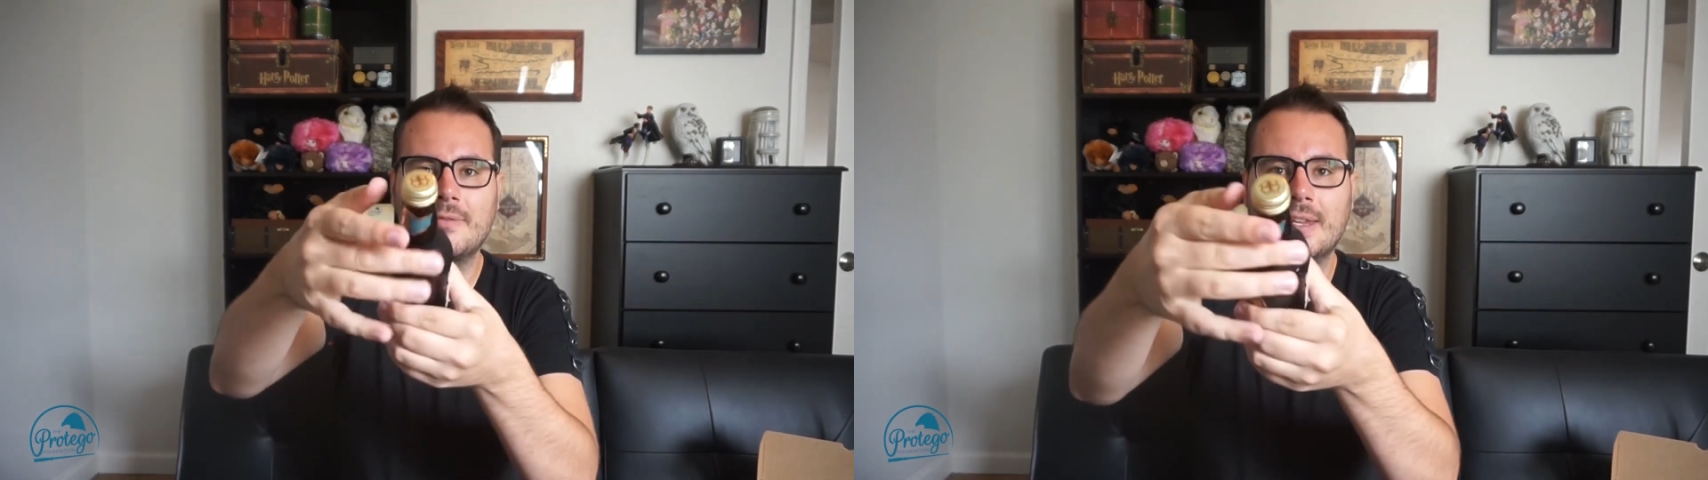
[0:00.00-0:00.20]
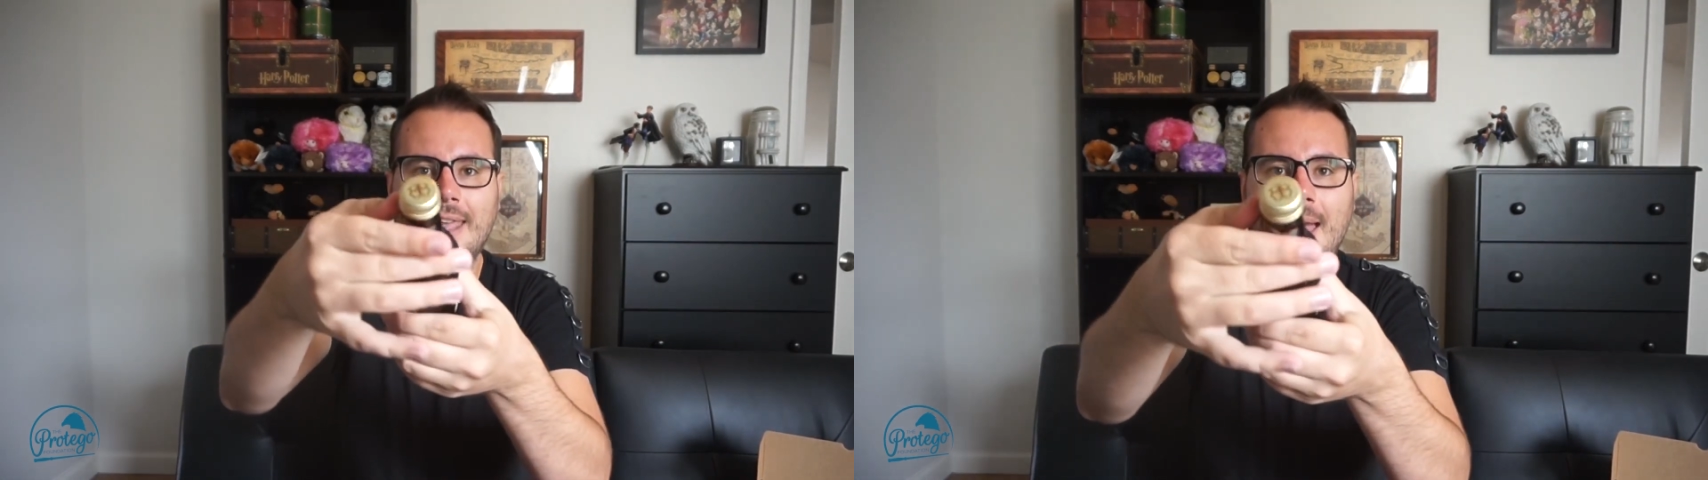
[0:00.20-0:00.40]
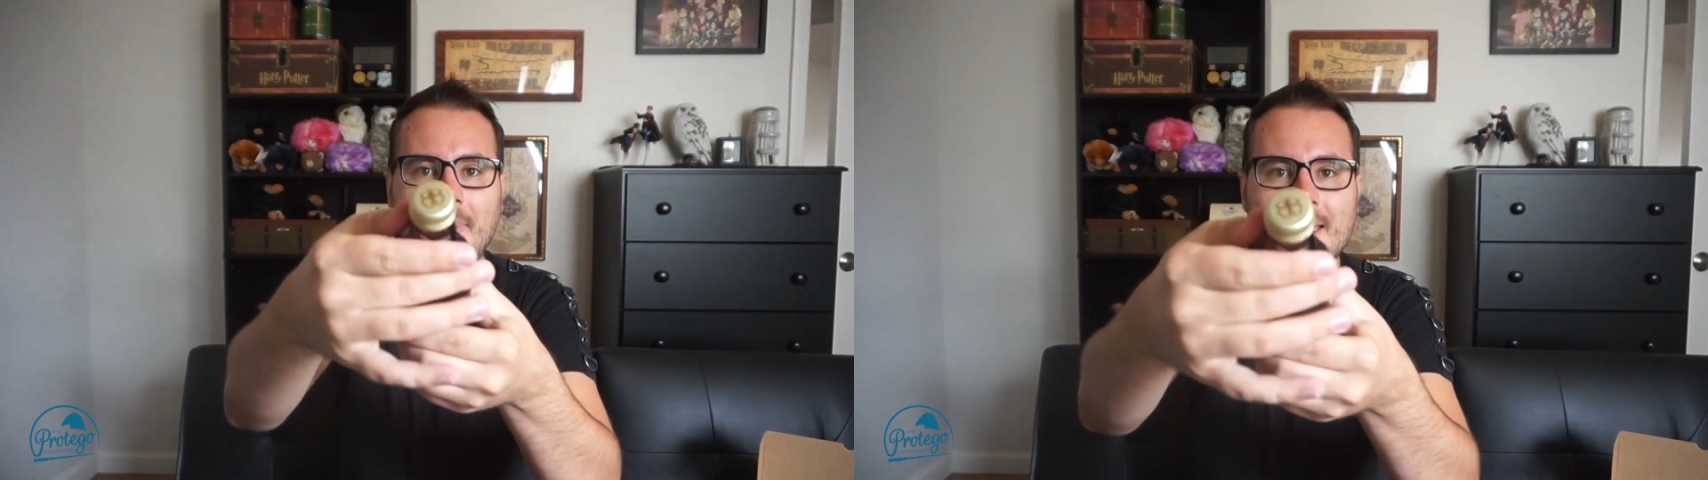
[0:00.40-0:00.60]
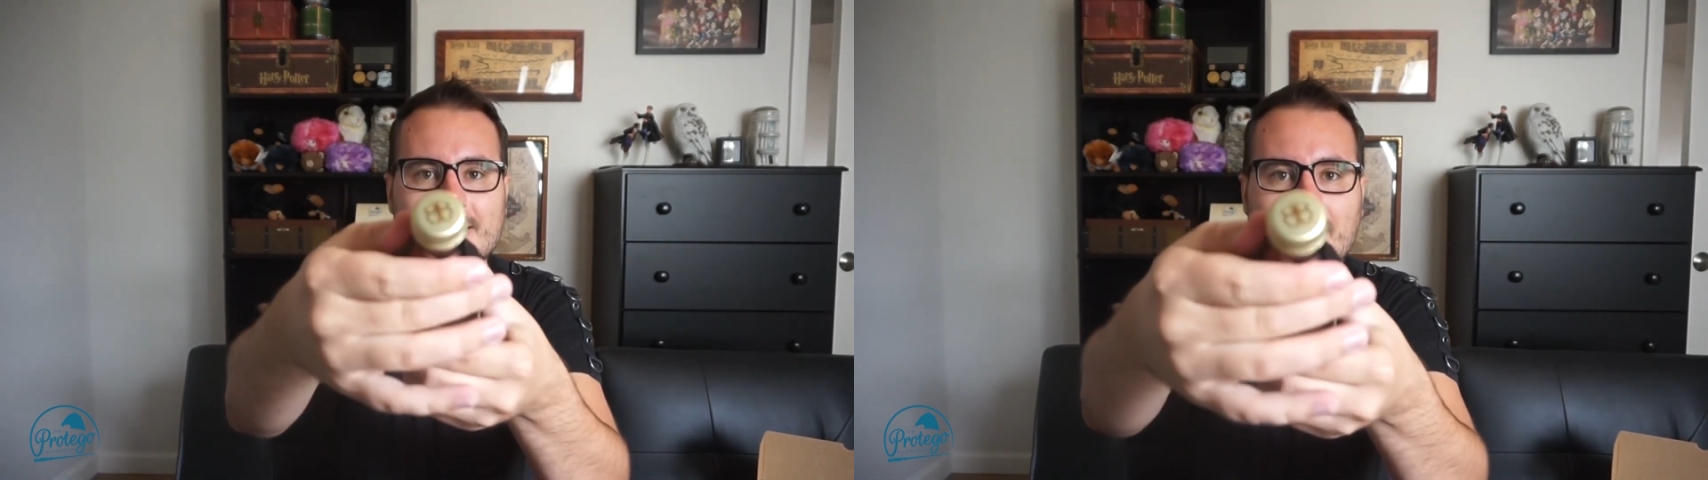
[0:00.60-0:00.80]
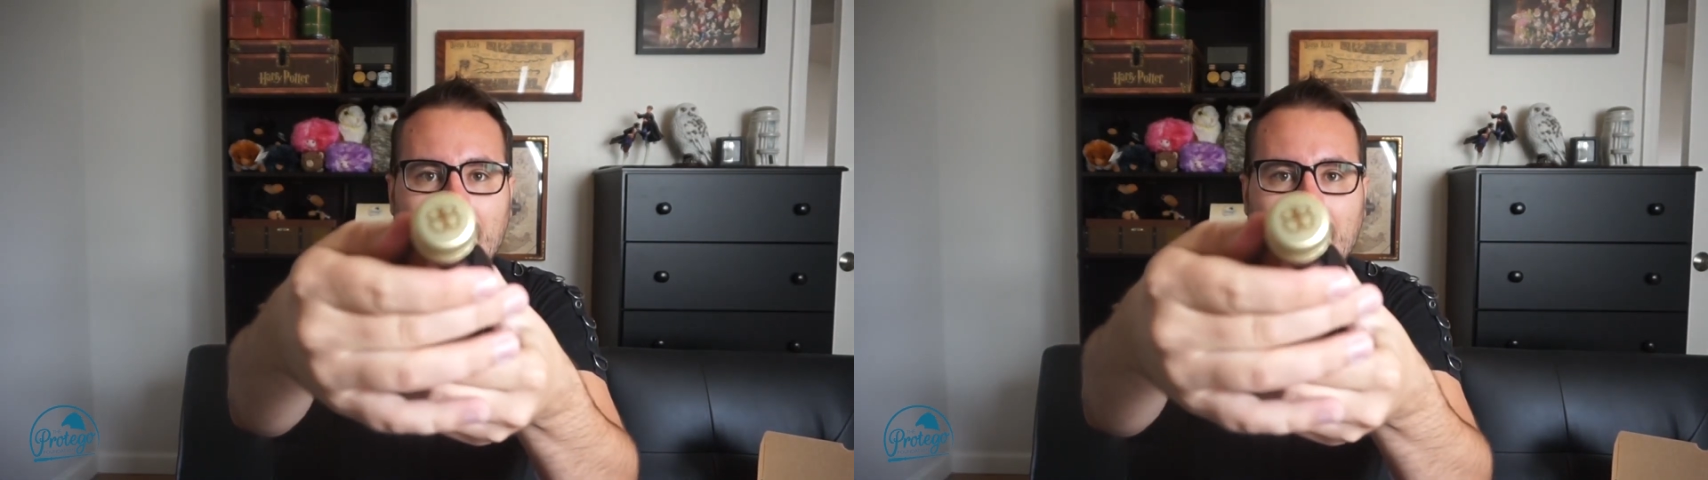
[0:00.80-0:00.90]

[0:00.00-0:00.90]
Even the cap has the